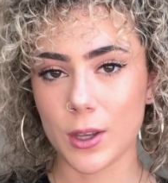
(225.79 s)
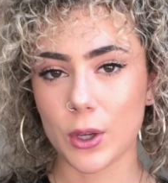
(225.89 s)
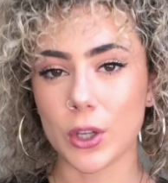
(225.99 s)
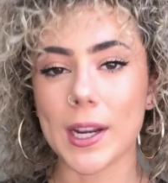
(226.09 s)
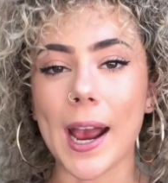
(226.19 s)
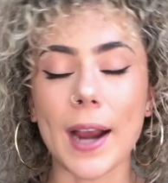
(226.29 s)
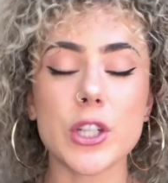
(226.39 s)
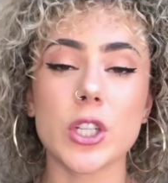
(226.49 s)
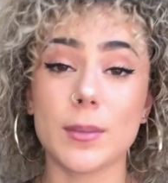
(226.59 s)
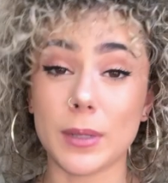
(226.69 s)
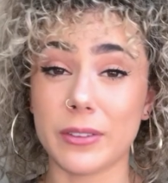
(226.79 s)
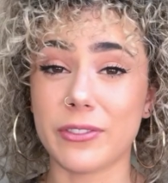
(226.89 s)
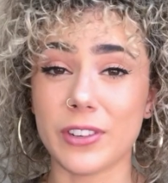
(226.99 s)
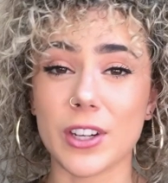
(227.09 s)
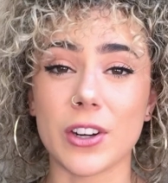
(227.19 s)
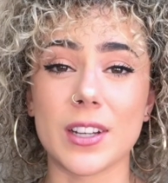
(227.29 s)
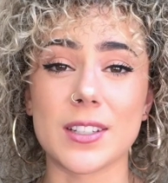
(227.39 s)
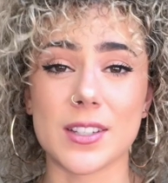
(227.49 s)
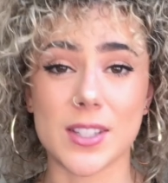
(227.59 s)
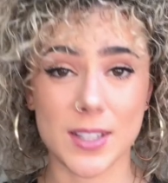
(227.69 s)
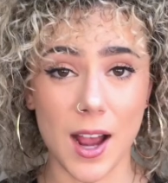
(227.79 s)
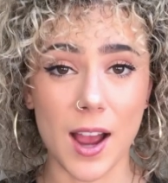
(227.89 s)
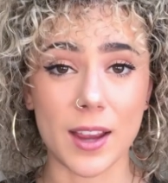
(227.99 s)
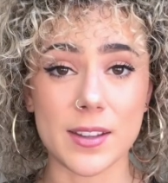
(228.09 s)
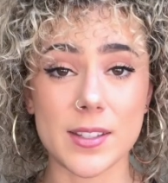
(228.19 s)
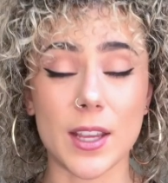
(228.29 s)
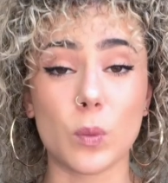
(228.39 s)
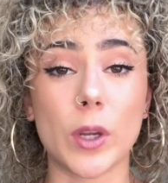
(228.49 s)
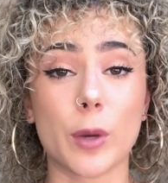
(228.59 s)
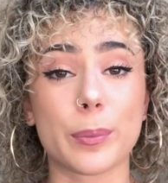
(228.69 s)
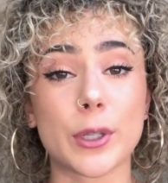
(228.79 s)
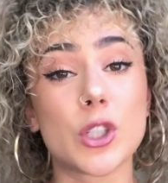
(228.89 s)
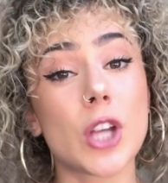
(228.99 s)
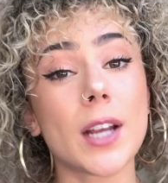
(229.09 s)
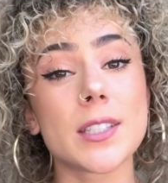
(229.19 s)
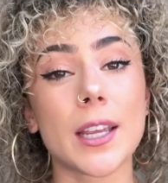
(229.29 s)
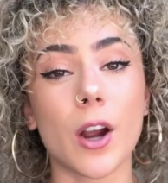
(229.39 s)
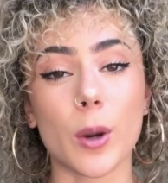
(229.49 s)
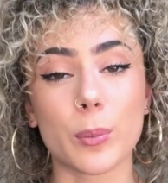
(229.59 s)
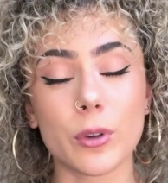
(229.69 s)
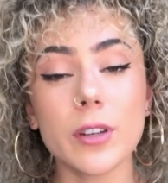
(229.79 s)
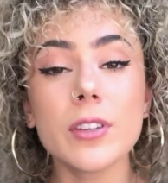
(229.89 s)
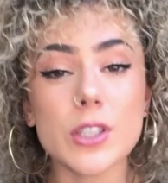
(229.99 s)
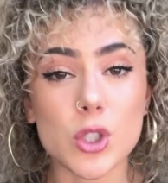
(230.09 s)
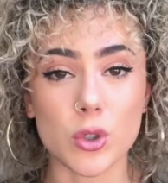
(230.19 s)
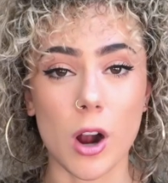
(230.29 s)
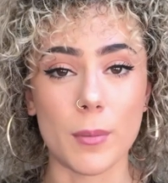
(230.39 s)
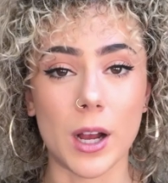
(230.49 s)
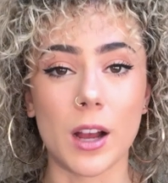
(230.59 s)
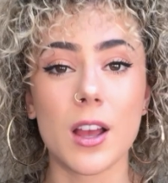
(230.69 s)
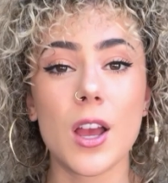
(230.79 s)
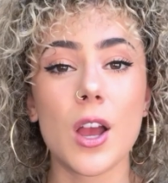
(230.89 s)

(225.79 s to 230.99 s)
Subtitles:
could actually be fear in disguise, and we are projecting our previous trauma